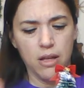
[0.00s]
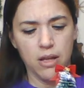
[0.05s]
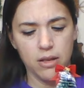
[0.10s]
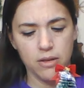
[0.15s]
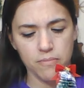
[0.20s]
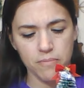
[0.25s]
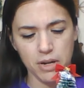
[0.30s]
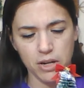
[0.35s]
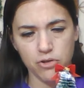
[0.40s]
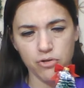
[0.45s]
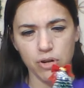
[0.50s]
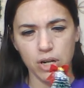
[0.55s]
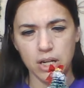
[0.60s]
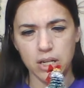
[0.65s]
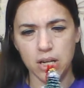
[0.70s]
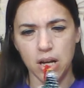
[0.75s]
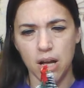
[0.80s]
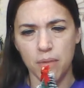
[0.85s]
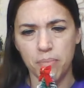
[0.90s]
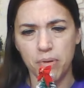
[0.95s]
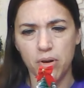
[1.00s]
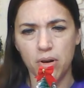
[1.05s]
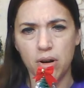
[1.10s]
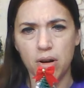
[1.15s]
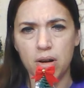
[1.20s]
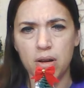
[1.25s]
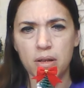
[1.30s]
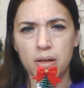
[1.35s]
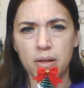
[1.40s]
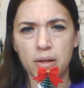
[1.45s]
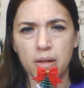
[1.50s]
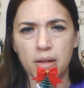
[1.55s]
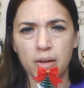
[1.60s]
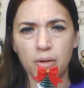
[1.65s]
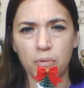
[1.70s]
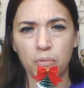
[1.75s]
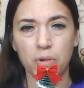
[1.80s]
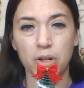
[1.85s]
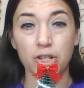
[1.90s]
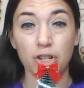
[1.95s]
as my tree topper,
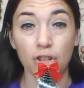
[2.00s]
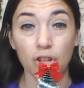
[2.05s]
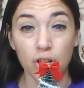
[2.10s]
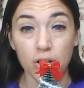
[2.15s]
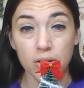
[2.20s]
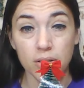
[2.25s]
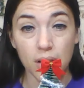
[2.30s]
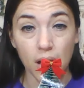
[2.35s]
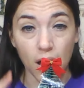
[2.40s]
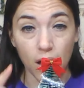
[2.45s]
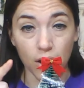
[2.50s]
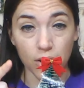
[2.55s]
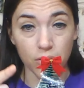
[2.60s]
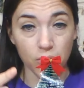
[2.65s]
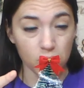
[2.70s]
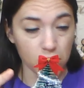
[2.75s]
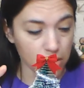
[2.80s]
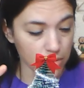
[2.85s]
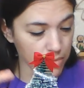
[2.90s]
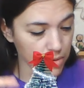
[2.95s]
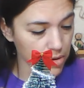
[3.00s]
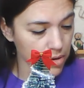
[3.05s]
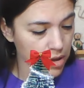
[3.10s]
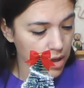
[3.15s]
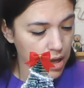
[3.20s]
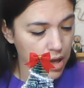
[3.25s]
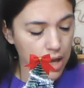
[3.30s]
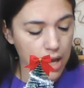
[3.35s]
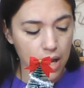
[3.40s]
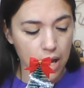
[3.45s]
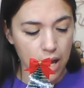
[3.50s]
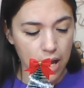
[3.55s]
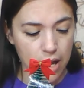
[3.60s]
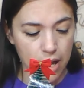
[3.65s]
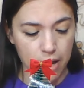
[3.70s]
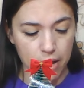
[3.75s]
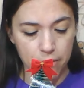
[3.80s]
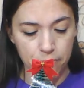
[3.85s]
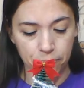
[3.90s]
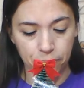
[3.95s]
which looks adorable.
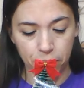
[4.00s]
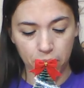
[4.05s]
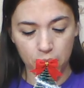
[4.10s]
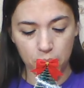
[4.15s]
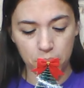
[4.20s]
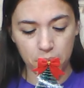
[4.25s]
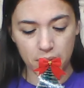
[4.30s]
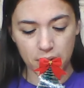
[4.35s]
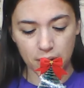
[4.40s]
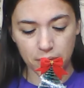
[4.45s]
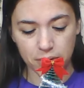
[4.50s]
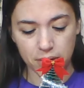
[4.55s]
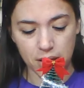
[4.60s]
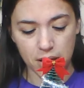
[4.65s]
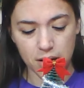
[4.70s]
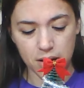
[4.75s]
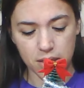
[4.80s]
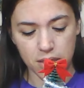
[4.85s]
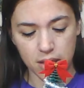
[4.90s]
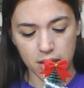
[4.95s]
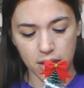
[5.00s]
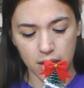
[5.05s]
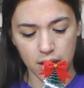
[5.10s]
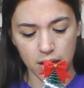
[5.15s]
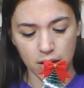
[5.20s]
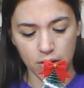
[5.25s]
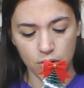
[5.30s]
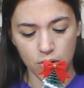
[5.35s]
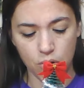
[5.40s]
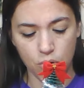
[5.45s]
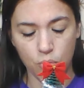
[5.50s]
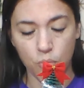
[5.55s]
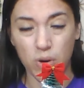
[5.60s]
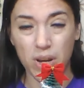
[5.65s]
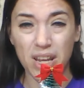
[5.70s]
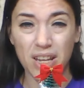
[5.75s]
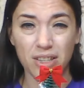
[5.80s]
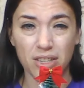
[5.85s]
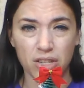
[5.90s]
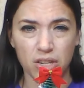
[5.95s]
But I was kind of thinking
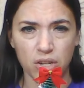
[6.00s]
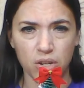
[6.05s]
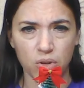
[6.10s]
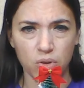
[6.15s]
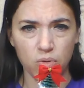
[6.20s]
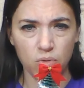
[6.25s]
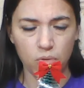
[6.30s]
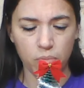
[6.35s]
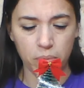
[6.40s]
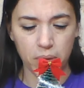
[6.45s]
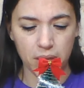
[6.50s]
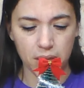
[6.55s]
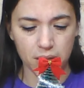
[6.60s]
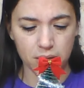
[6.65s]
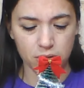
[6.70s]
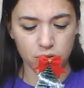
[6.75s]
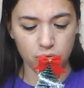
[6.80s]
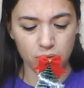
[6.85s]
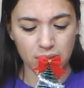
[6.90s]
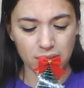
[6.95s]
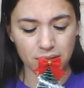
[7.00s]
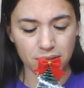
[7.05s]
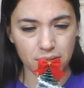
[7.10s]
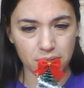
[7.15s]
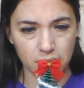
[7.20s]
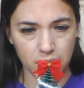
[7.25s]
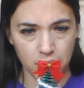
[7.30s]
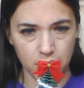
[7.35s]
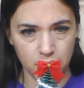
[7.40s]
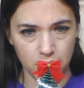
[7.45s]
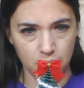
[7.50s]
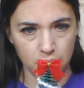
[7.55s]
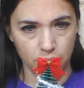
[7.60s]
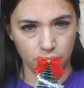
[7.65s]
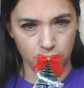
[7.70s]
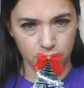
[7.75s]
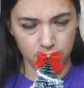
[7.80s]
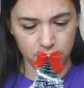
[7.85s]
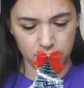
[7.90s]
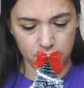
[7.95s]
we need two because you can see
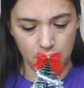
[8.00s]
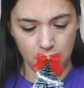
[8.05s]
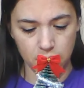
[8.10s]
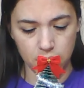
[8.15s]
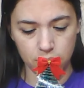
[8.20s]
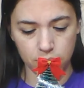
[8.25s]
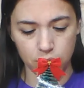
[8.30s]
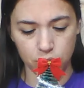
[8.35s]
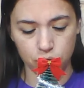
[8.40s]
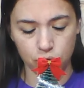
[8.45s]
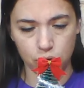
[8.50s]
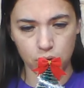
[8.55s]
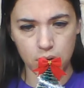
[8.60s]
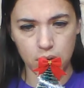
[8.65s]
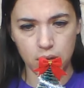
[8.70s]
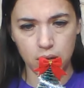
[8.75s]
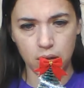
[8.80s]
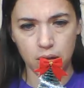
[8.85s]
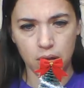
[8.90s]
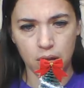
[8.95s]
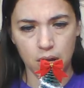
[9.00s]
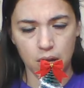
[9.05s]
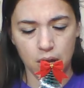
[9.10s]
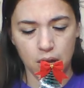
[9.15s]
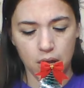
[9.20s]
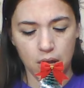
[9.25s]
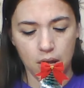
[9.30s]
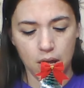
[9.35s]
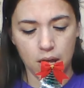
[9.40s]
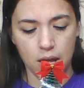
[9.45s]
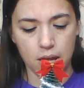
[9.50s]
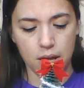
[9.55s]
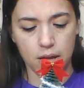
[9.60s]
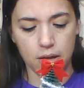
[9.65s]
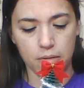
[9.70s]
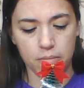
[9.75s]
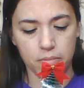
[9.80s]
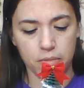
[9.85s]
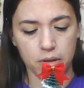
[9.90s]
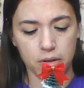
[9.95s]
this side of the tree.
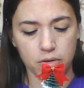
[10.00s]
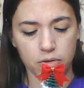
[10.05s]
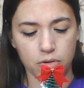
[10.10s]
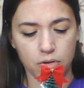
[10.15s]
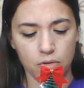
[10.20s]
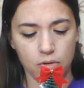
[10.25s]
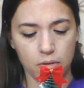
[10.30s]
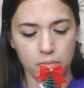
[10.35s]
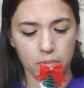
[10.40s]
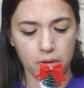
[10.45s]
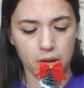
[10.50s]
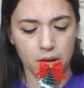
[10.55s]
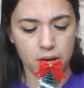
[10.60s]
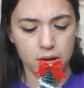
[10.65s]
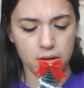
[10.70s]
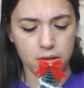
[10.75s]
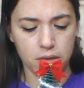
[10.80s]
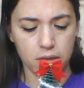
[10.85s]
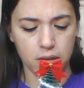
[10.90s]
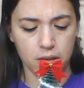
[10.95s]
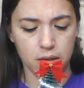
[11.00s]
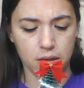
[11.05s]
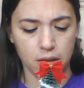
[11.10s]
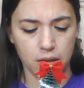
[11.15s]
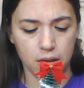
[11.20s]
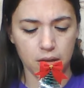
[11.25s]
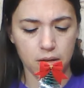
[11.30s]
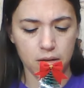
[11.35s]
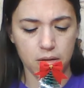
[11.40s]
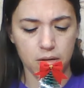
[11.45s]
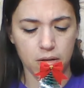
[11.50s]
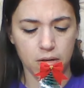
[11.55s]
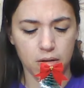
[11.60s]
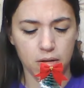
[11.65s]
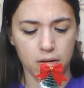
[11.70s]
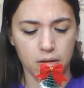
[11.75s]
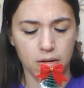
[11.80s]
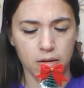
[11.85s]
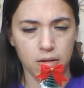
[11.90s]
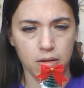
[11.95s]
And so I'm kind of thinking
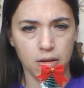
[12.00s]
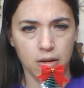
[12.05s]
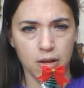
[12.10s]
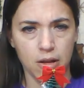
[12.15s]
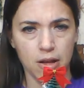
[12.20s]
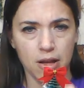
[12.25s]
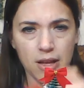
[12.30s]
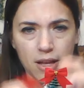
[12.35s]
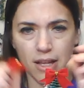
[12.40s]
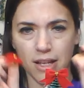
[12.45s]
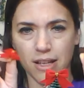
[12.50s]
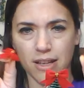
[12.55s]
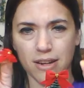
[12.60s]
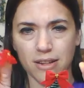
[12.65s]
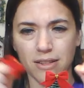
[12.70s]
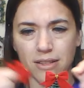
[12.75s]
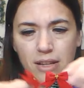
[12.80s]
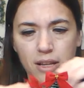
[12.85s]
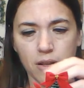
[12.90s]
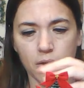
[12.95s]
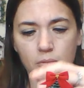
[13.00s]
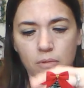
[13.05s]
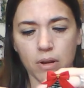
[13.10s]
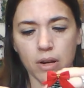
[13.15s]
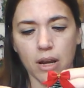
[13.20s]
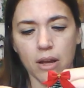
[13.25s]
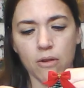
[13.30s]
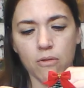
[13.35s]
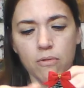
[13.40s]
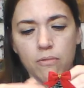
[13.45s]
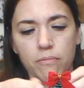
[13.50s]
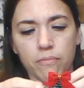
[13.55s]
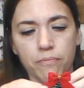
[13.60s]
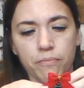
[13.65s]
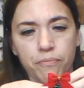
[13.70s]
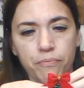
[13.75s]
I got a second one out.